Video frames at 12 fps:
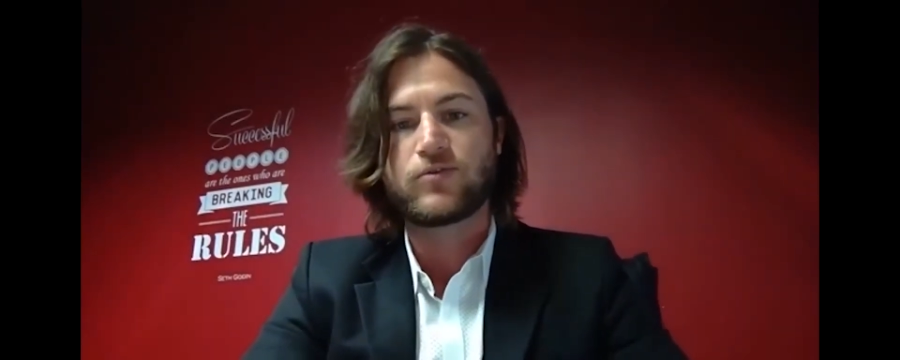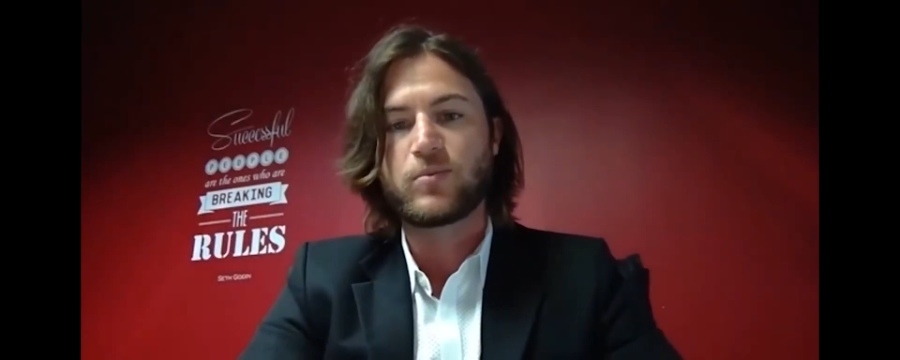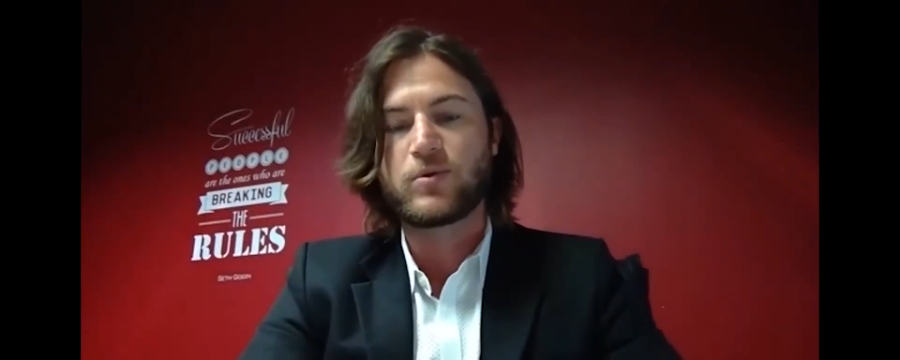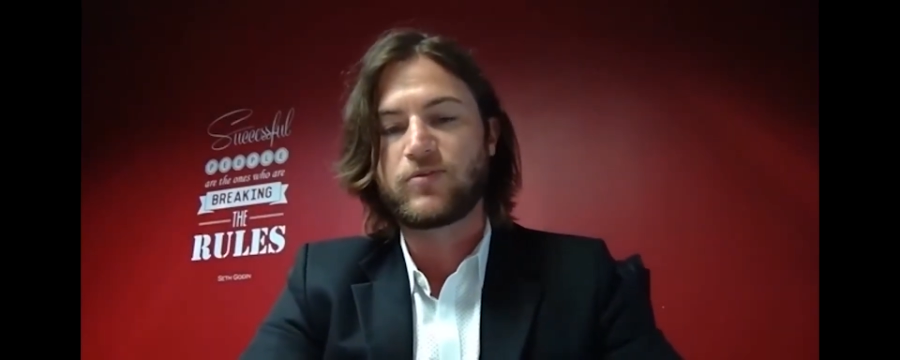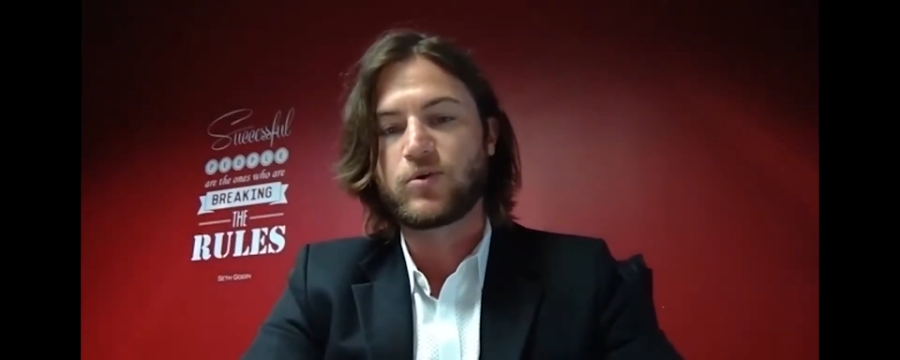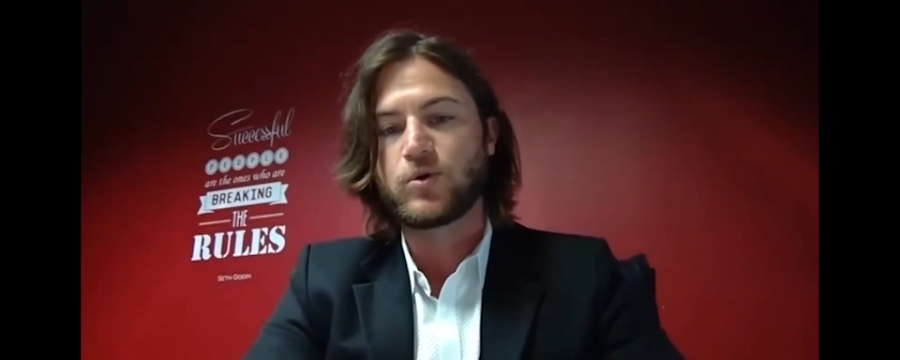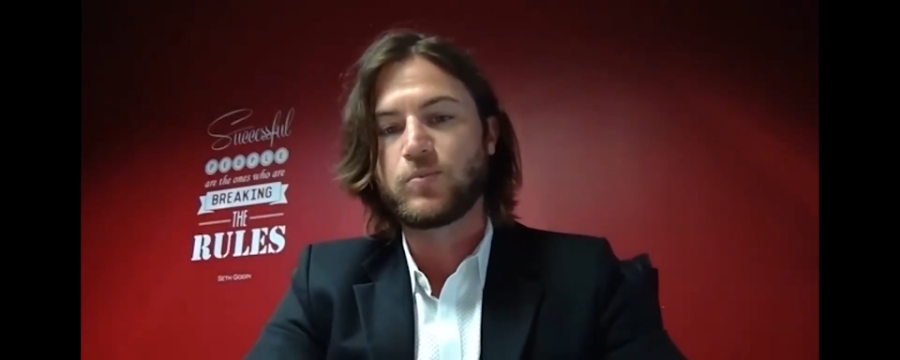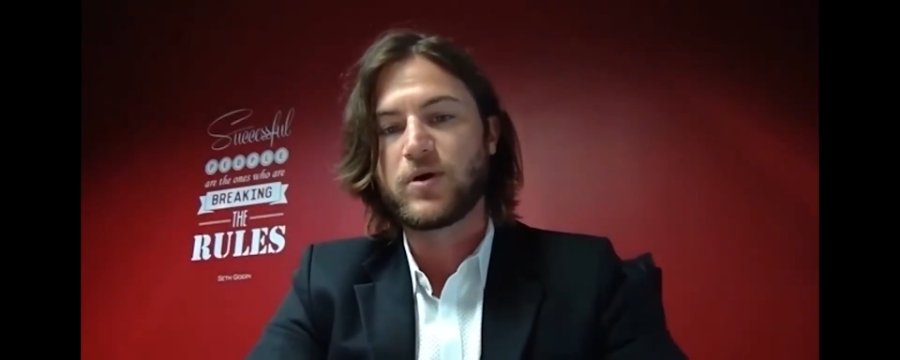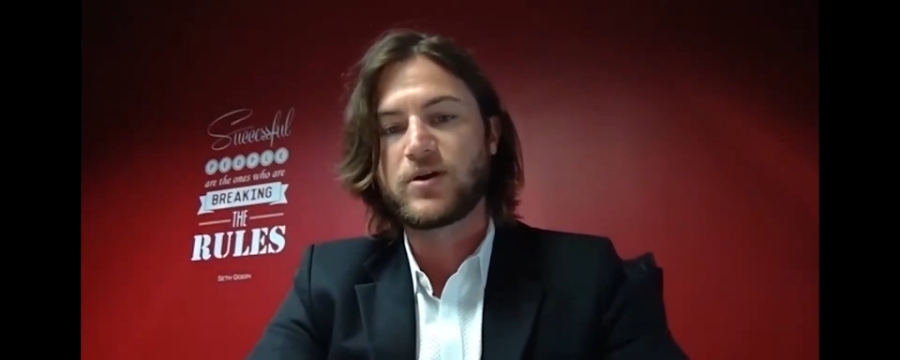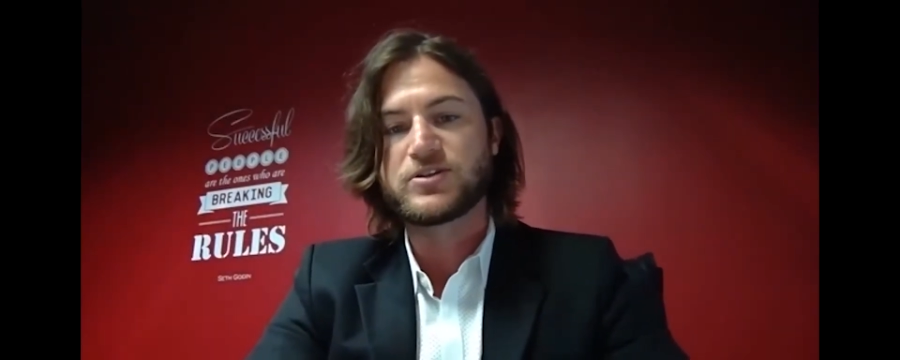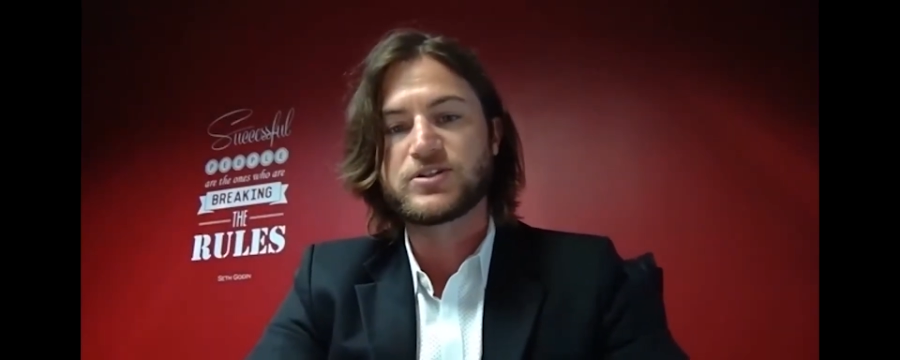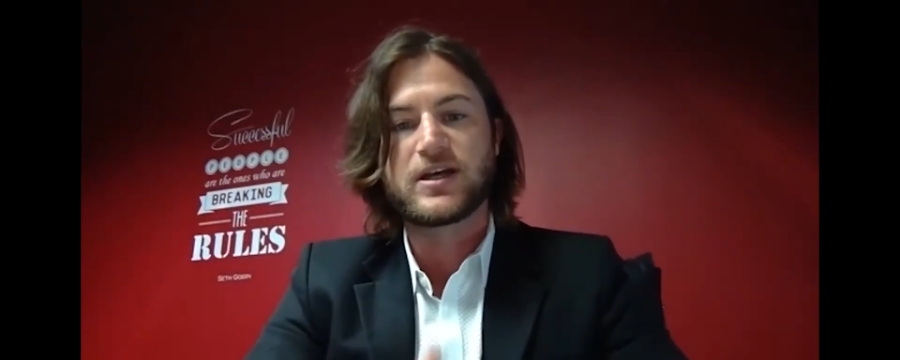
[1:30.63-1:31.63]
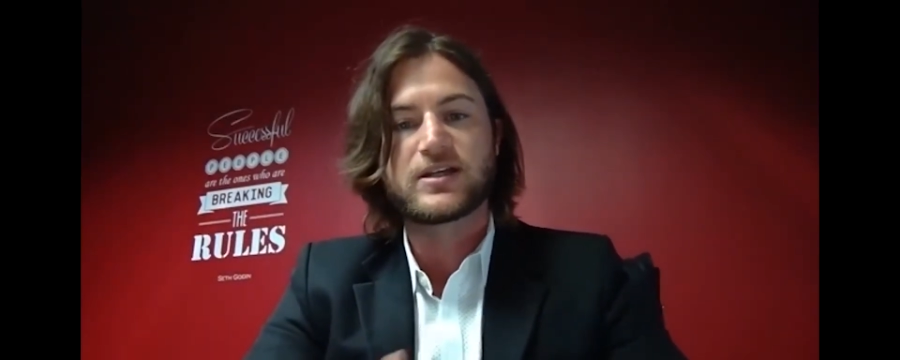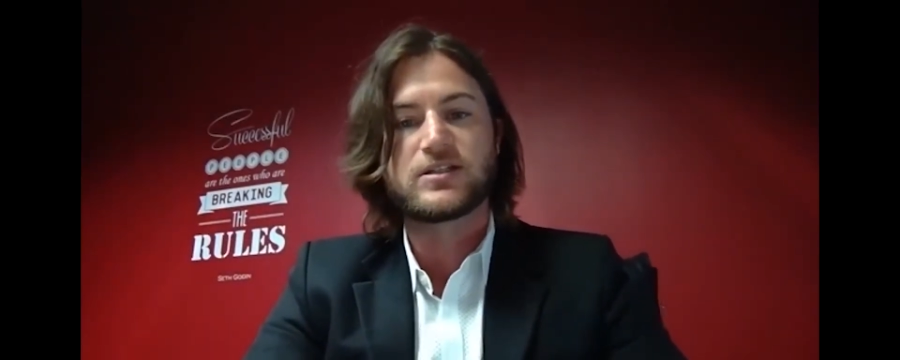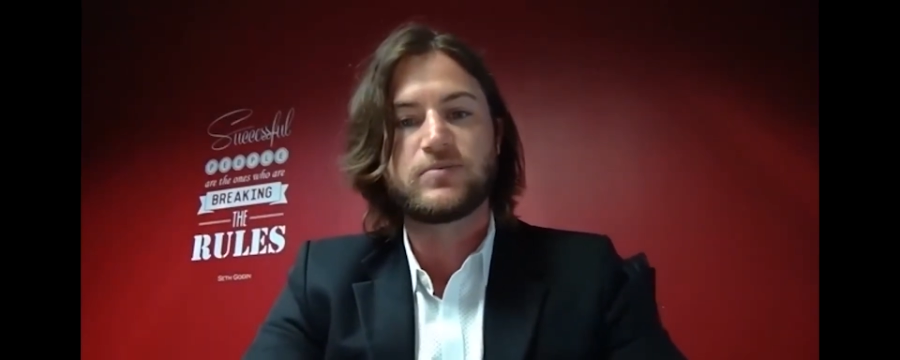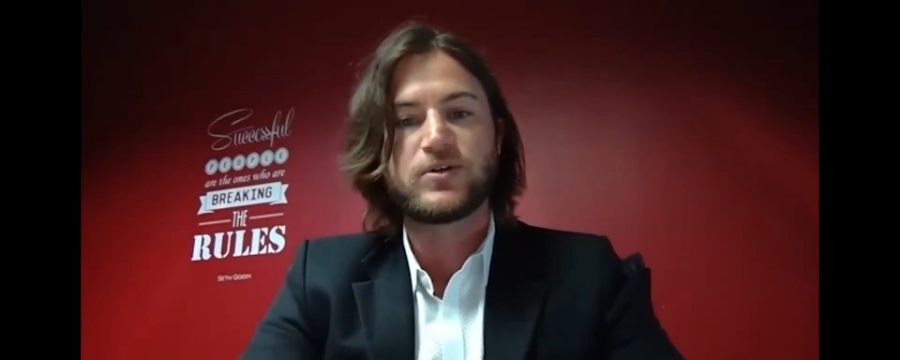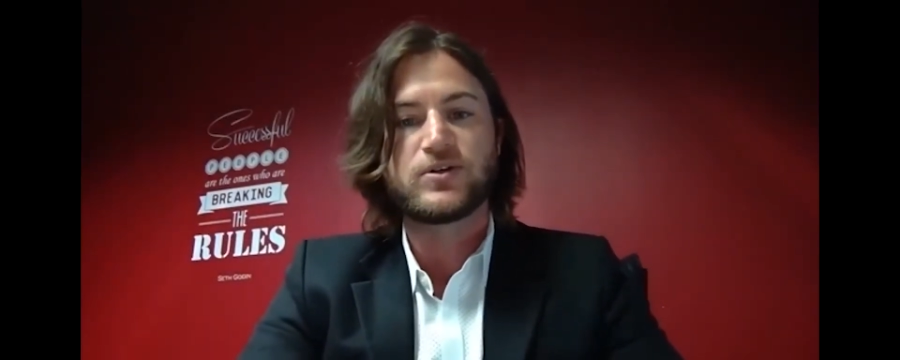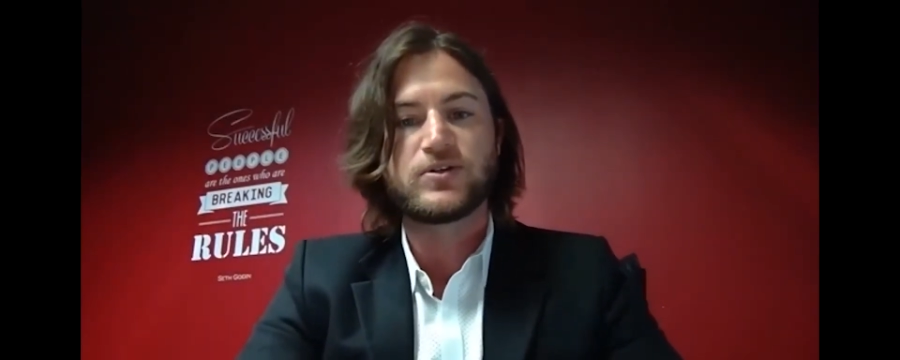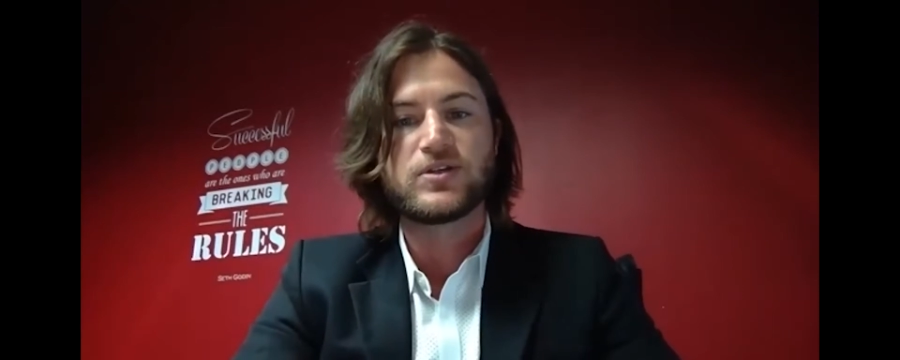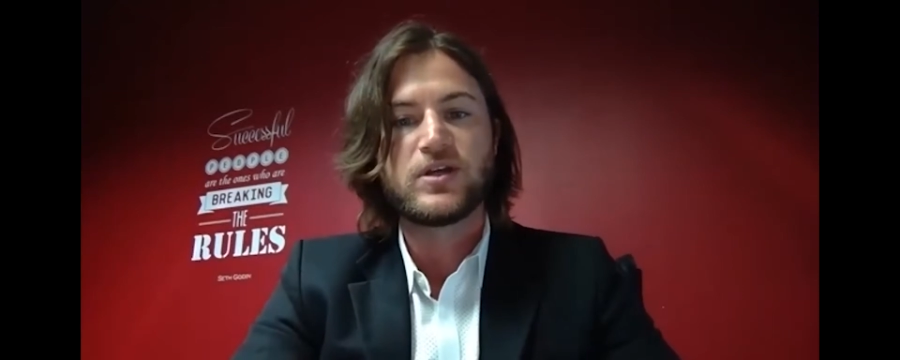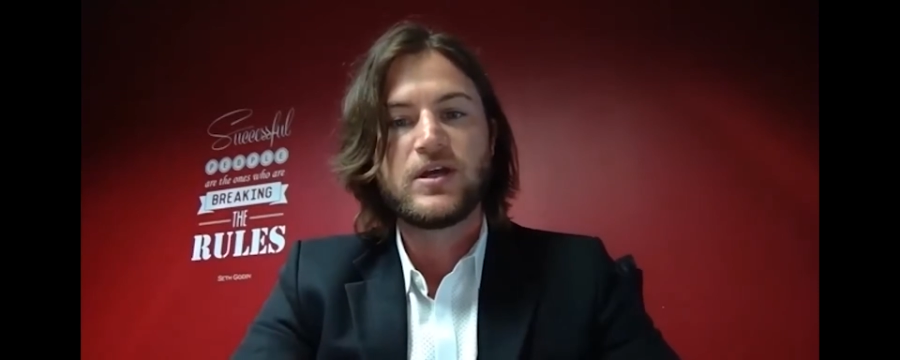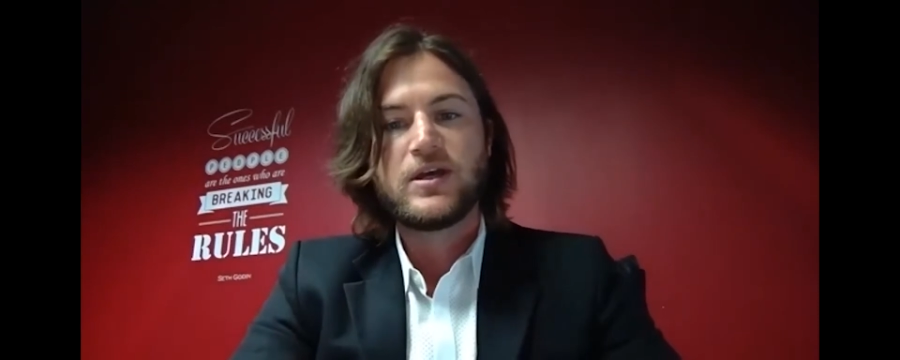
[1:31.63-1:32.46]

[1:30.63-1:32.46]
from referral partners and customers.